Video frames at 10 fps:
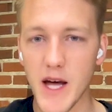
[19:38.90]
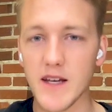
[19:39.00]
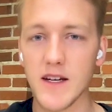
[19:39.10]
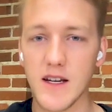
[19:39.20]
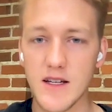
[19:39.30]

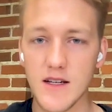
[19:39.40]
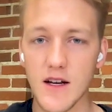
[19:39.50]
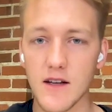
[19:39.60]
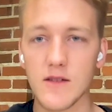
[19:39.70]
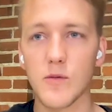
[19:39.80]
dependent it
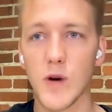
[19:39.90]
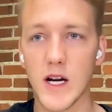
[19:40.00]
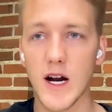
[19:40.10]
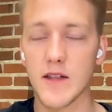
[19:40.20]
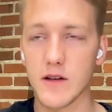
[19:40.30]
is on
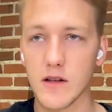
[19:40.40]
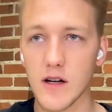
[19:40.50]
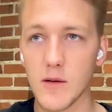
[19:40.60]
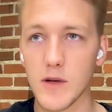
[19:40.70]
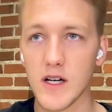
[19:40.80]
where you're at the
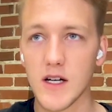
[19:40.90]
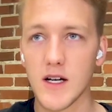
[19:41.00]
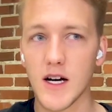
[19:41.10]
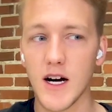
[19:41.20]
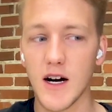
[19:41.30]
globe.
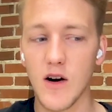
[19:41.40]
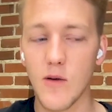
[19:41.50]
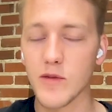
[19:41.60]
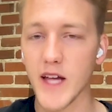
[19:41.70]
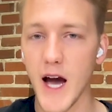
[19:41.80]
Uh,
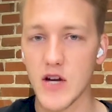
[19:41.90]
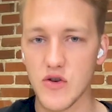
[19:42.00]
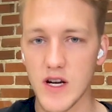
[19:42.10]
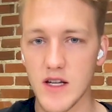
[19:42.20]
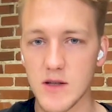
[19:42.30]
hopefully
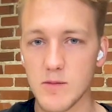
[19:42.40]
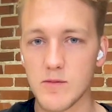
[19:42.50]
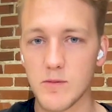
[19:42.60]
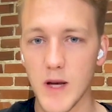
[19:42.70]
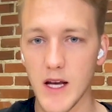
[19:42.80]
hash rate
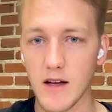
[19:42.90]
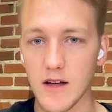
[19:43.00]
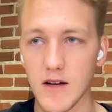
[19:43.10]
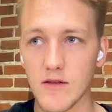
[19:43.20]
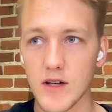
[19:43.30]
is
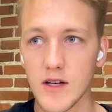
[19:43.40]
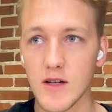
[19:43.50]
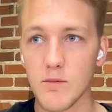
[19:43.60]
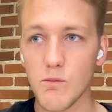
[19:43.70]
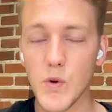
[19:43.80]
being, you know,
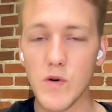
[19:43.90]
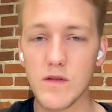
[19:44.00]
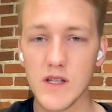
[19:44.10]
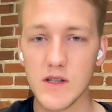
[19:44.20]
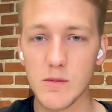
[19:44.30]

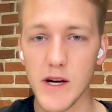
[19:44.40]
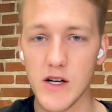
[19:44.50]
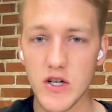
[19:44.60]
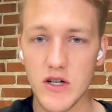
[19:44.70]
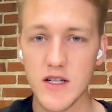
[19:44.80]
moved into
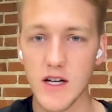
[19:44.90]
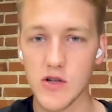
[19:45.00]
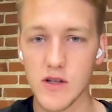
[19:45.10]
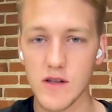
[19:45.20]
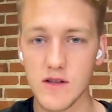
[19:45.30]
better
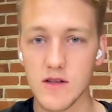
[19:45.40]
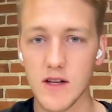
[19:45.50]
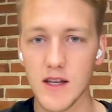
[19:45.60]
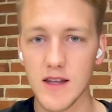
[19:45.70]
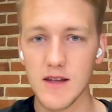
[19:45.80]

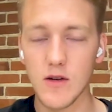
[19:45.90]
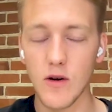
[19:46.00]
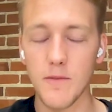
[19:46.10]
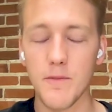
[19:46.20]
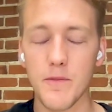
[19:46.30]
jurisdictions and,
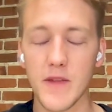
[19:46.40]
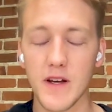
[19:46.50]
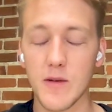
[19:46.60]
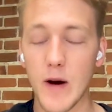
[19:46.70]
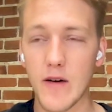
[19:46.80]
or
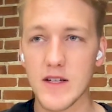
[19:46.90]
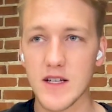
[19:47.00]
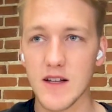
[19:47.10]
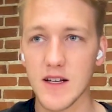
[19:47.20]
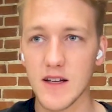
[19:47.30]
wow, I'm
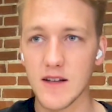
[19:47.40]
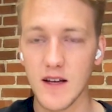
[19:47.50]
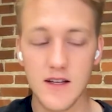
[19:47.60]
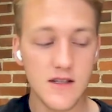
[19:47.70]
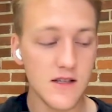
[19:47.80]
going to say that
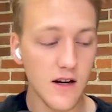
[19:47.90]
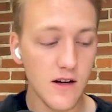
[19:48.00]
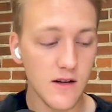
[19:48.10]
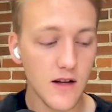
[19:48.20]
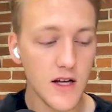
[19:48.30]
again. I just
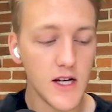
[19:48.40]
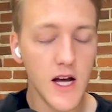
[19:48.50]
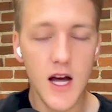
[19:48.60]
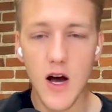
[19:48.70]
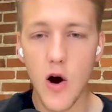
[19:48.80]
stuttered.
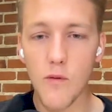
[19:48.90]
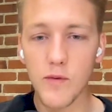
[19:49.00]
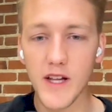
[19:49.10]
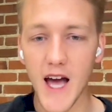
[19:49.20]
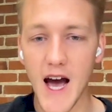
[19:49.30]

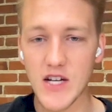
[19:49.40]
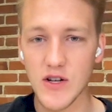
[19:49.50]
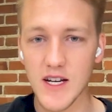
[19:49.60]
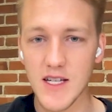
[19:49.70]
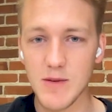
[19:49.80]
Hopefully
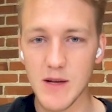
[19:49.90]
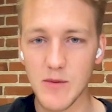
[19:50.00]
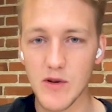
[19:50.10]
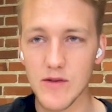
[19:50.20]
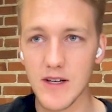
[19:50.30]
hash rate is
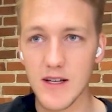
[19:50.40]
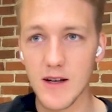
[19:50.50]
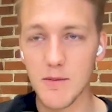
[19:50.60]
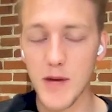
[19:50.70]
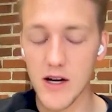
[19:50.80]
being moved
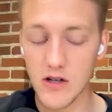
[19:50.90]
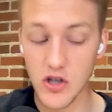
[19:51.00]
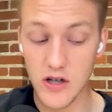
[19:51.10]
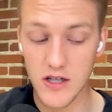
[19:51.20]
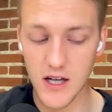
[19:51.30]
into
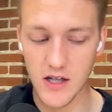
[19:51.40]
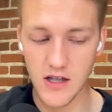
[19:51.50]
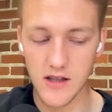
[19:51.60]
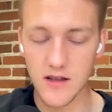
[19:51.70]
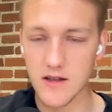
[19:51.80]
better
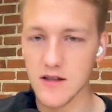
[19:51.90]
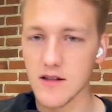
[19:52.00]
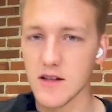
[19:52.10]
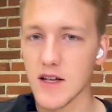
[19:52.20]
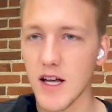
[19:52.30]

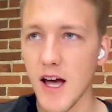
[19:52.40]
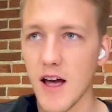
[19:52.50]
jurisdictions